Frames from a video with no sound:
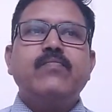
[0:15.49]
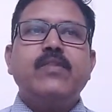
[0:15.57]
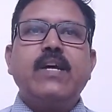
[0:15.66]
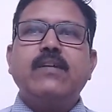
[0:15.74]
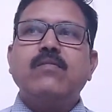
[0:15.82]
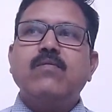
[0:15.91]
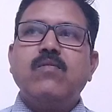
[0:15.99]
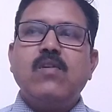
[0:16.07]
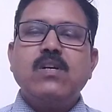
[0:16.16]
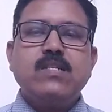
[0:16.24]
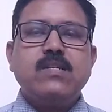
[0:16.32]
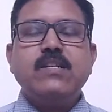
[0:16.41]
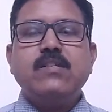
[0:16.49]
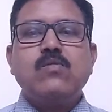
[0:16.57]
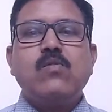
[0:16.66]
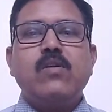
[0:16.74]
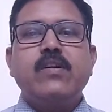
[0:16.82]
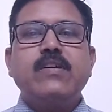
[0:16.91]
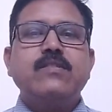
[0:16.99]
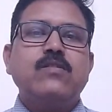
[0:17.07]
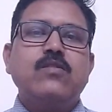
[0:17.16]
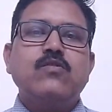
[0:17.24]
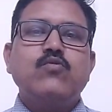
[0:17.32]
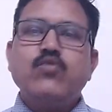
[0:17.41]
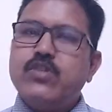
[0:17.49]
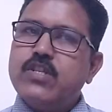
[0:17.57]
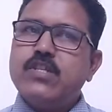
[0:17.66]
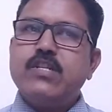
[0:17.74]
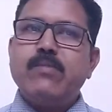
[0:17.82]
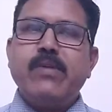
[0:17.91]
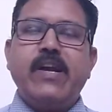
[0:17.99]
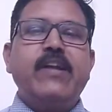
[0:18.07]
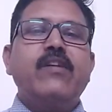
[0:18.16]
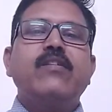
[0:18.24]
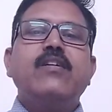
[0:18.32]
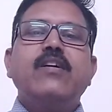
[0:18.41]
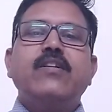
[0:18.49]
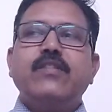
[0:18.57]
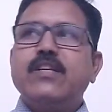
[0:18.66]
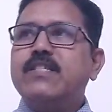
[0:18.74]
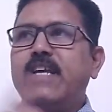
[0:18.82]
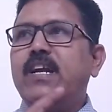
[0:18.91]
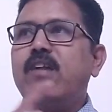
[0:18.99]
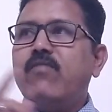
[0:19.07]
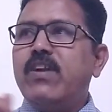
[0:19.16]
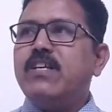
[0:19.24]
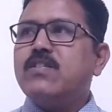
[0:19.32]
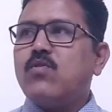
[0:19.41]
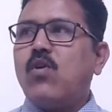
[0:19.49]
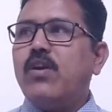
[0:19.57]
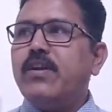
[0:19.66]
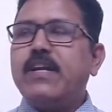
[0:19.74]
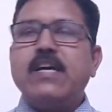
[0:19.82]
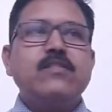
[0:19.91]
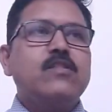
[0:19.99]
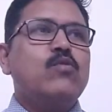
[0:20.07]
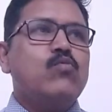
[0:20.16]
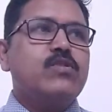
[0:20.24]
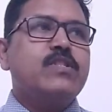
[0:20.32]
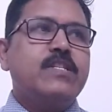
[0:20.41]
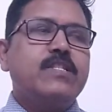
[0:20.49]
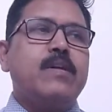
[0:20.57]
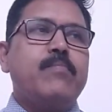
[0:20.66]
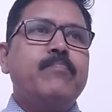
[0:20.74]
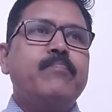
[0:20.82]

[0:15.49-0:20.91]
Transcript: That first is called as a shoot system and the second one is called as the root system.